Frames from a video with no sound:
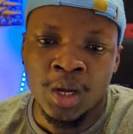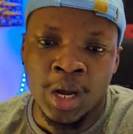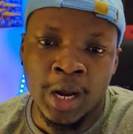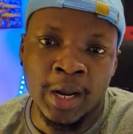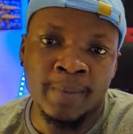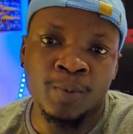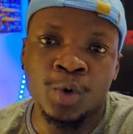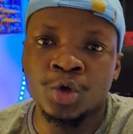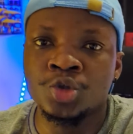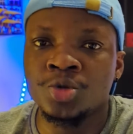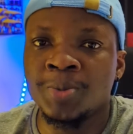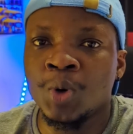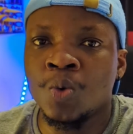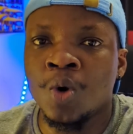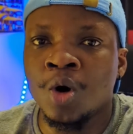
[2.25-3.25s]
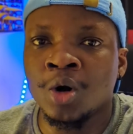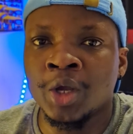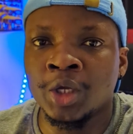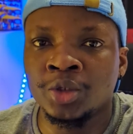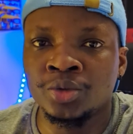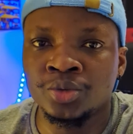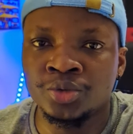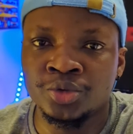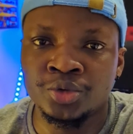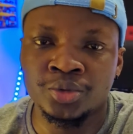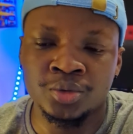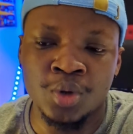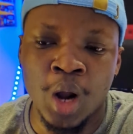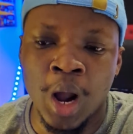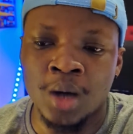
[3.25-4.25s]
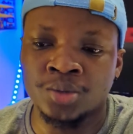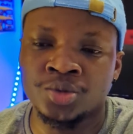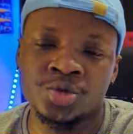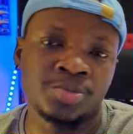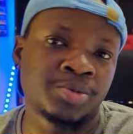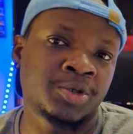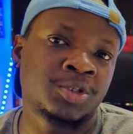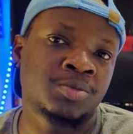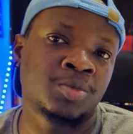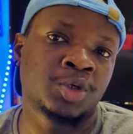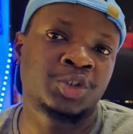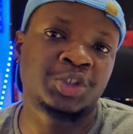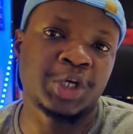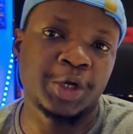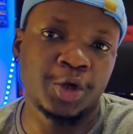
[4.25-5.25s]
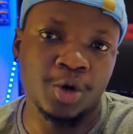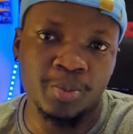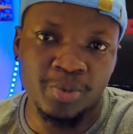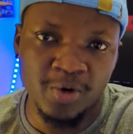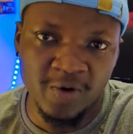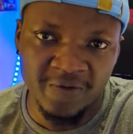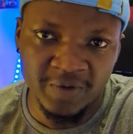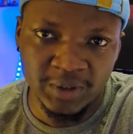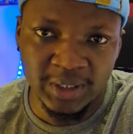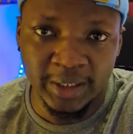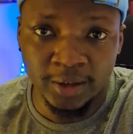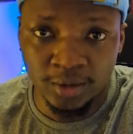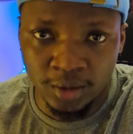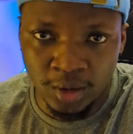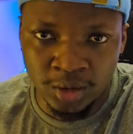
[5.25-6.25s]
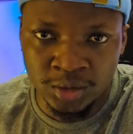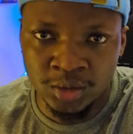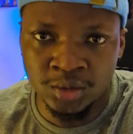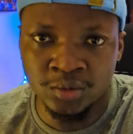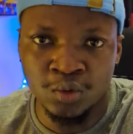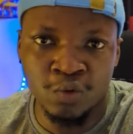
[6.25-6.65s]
I am going to be walking you through how to pretty much check your profit and your losses